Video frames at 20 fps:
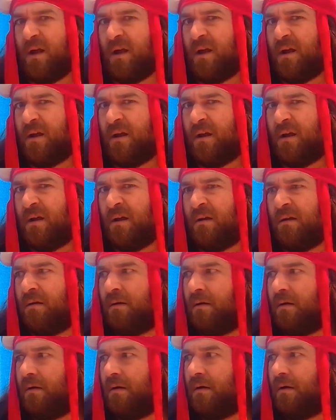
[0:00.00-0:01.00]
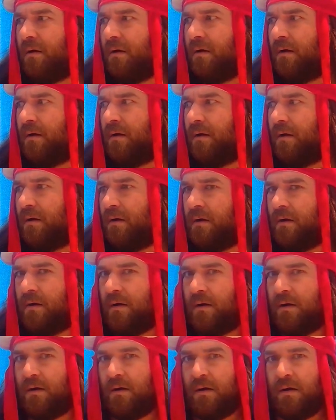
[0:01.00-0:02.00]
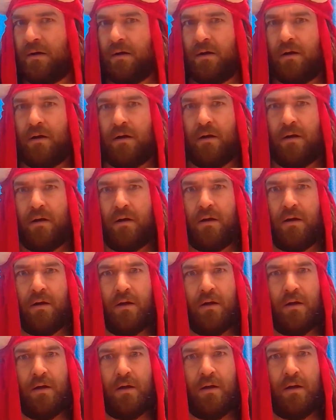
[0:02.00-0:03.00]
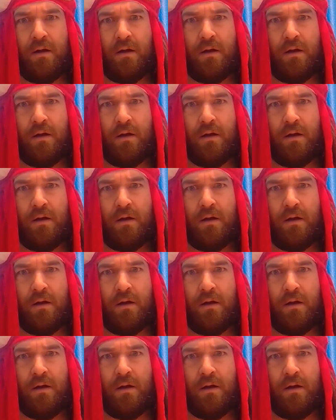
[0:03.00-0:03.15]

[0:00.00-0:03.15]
(silence)